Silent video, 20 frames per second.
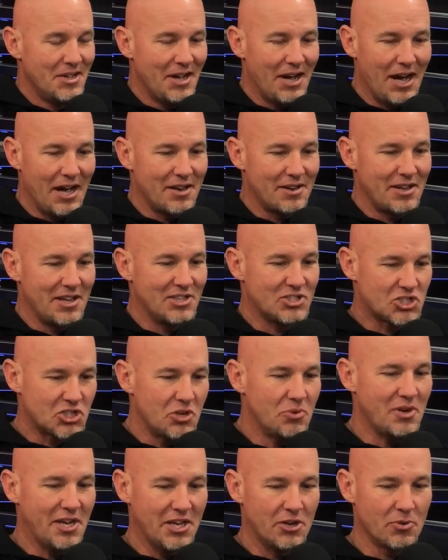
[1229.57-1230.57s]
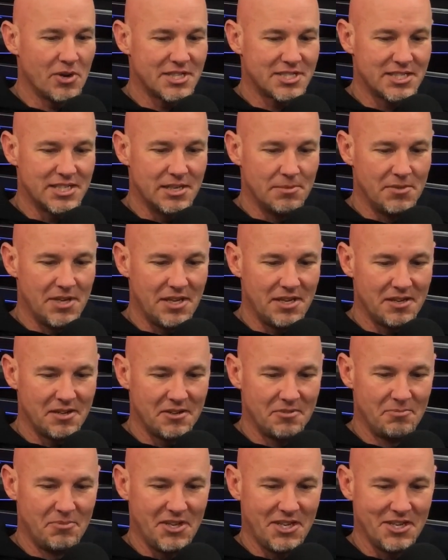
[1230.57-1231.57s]
I, it's so interesting to me
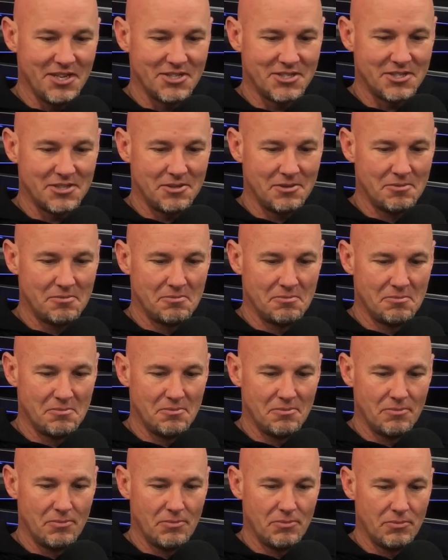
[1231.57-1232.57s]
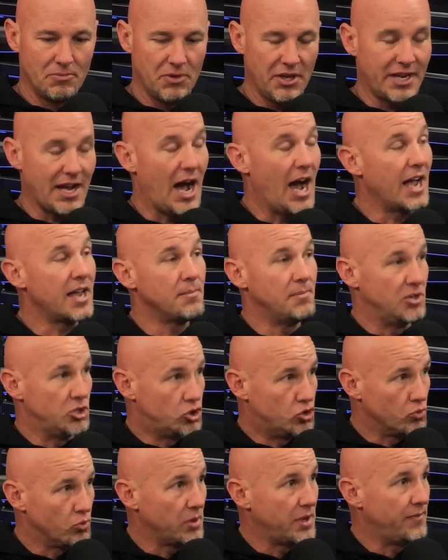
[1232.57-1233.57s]
because, like, I am a
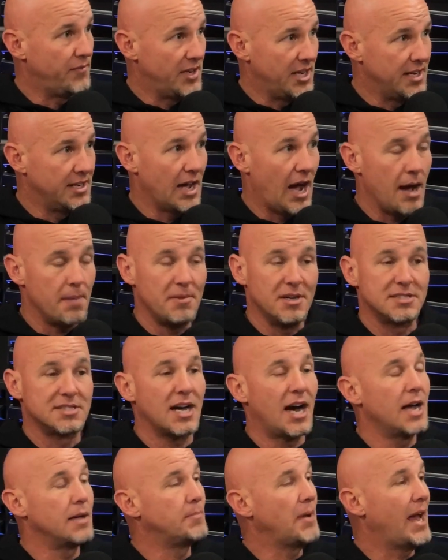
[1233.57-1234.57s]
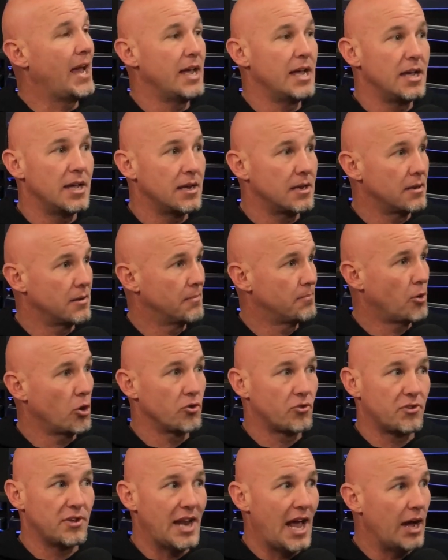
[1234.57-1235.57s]
driven, and I'm a type A
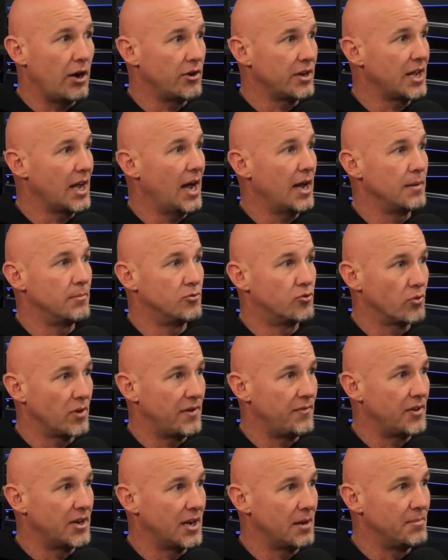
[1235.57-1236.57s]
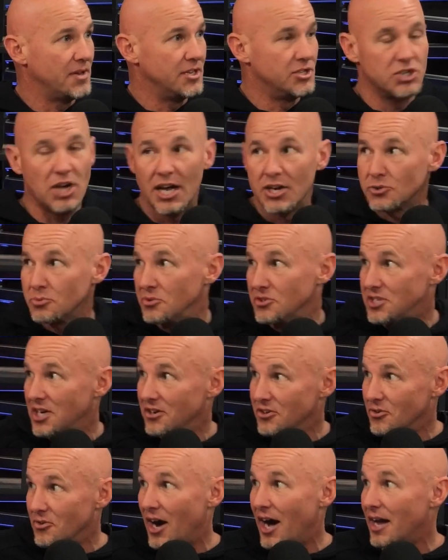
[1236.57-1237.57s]
personality. I am driven. I mean, Josh will tell
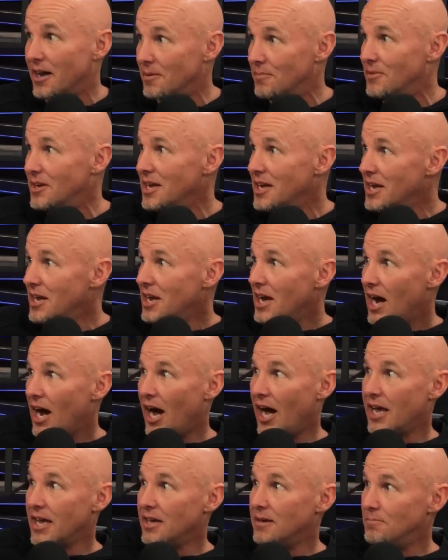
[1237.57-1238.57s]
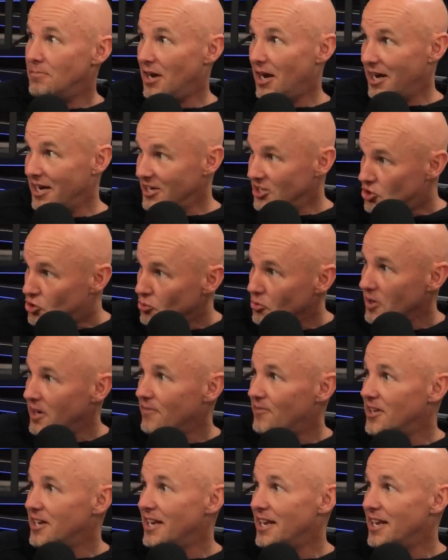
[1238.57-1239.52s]
you, I am, I am a driven.